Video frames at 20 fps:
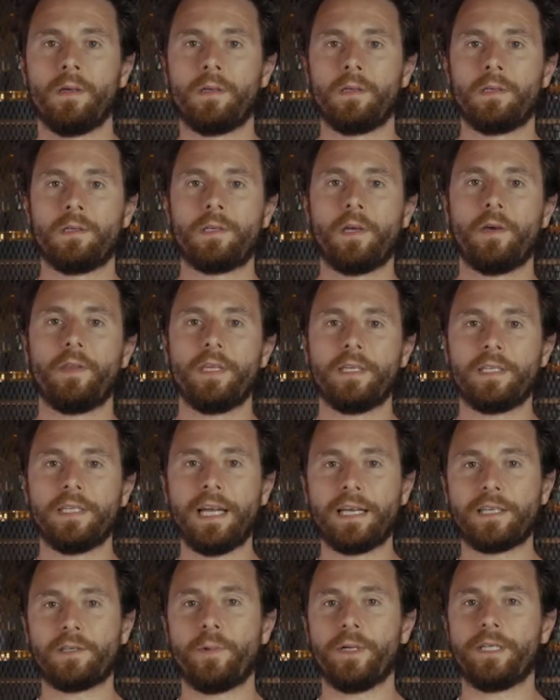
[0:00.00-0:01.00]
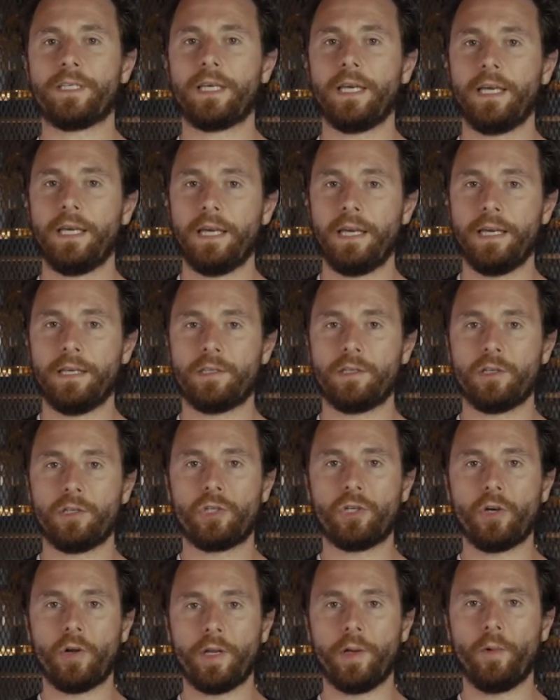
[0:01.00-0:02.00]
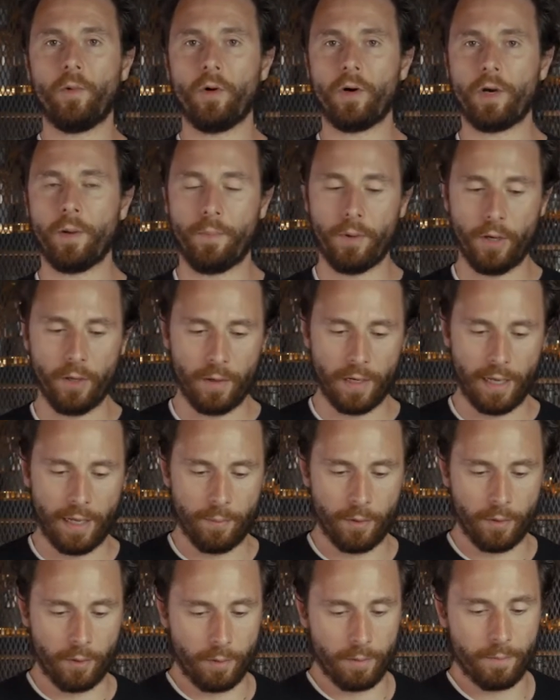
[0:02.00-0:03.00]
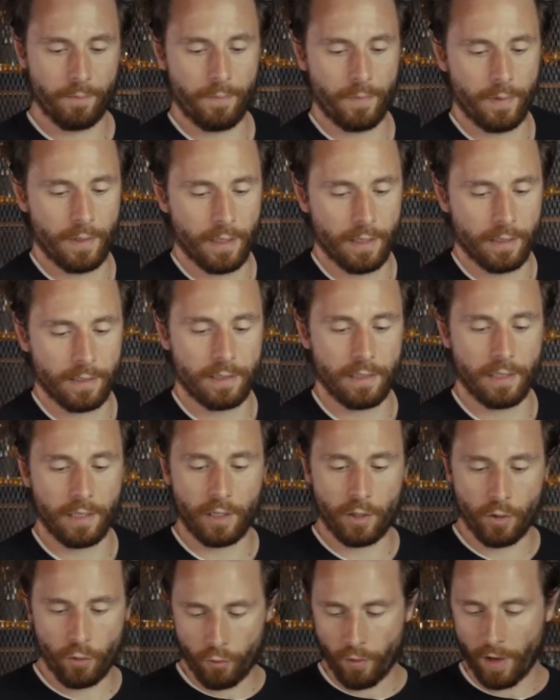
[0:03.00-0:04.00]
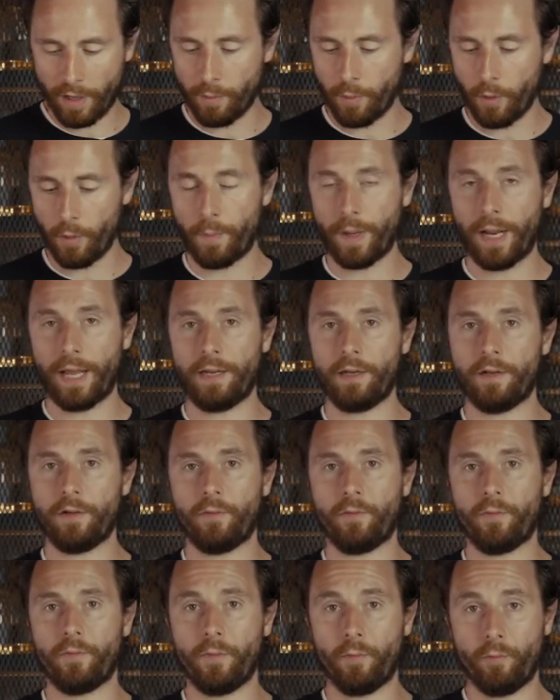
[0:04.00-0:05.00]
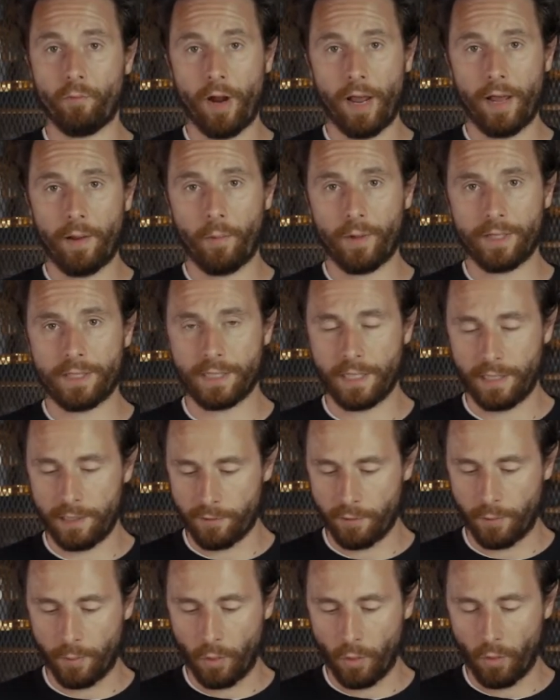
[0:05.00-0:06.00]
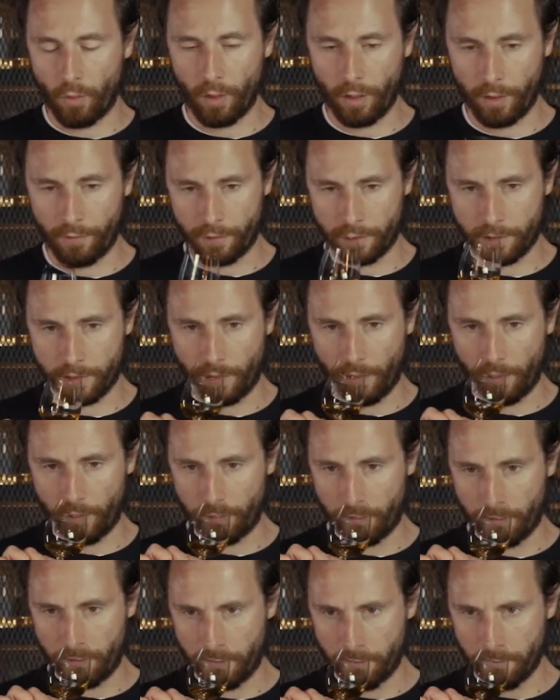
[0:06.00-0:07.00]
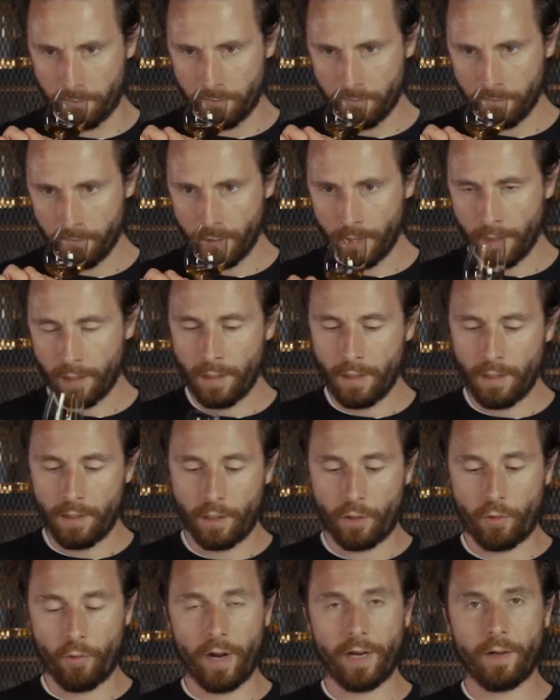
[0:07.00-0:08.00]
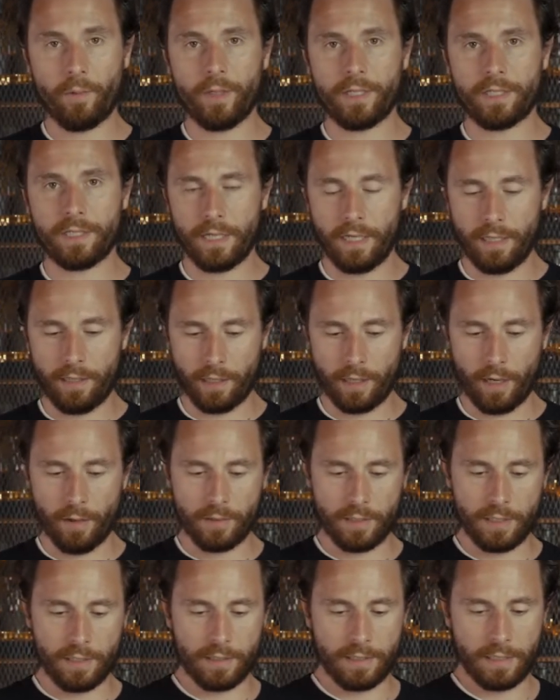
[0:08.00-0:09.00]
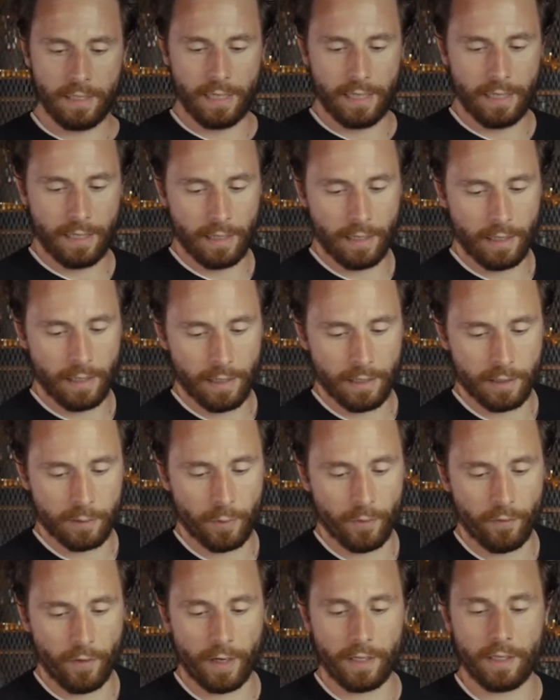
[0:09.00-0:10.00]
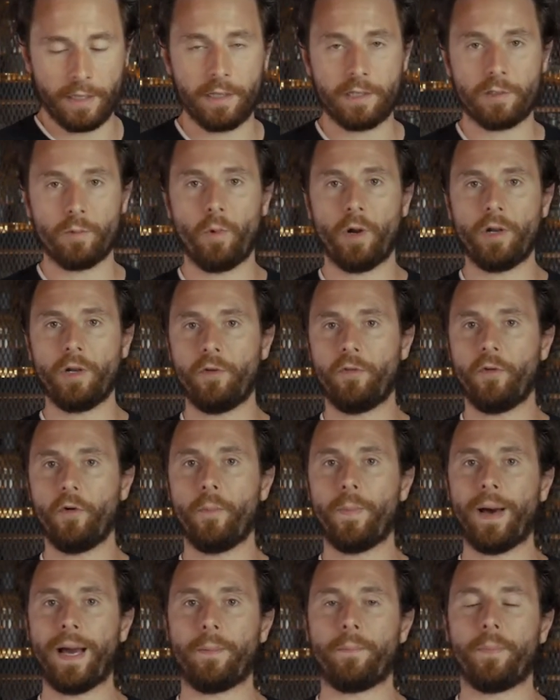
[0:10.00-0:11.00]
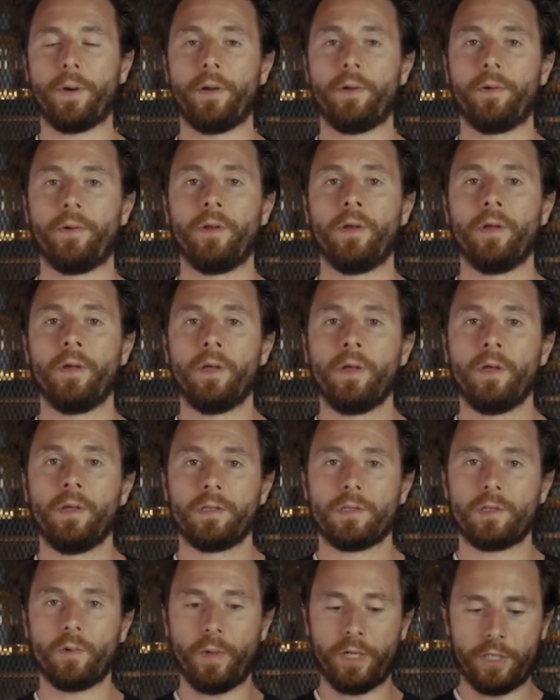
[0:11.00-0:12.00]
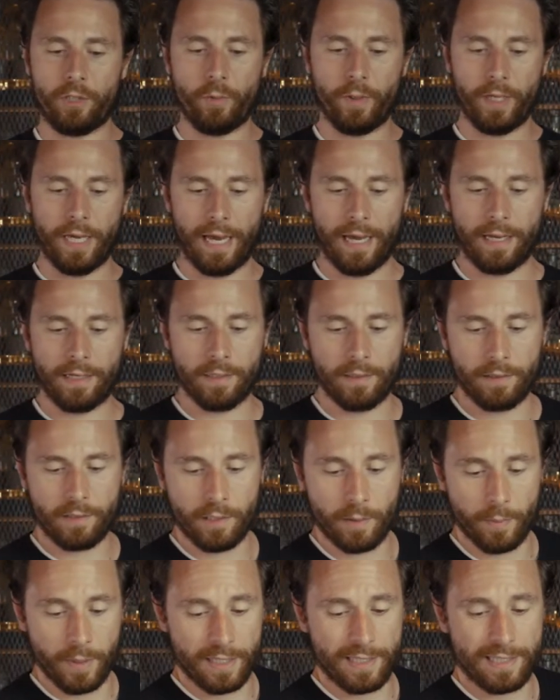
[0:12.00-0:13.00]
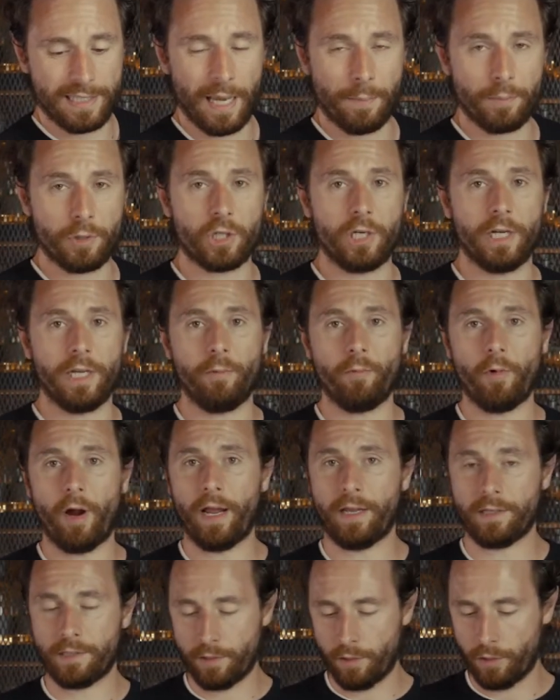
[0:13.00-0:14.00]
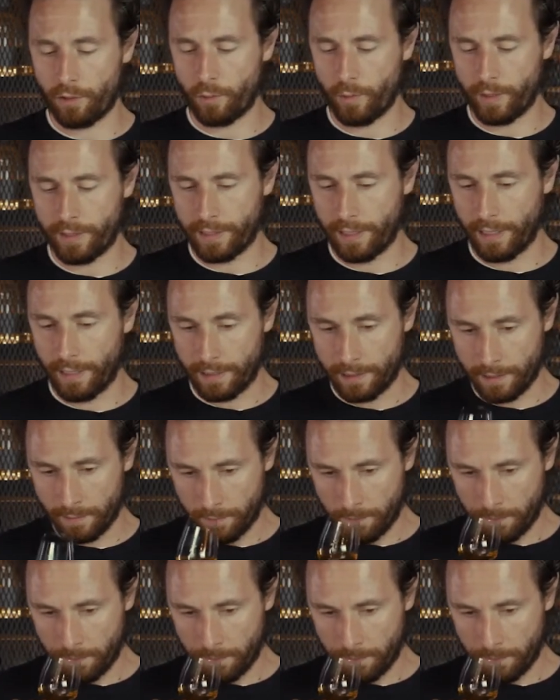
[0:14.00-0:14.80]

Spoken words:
So this next whiskey is Johnnie Walker Blue Label. It's an incredible blend of rare whiskies from all over Scotland. The grain whiskey that goes into here is providing this wonderful backbone to which we add some exceptionally rare Scotch whiskies.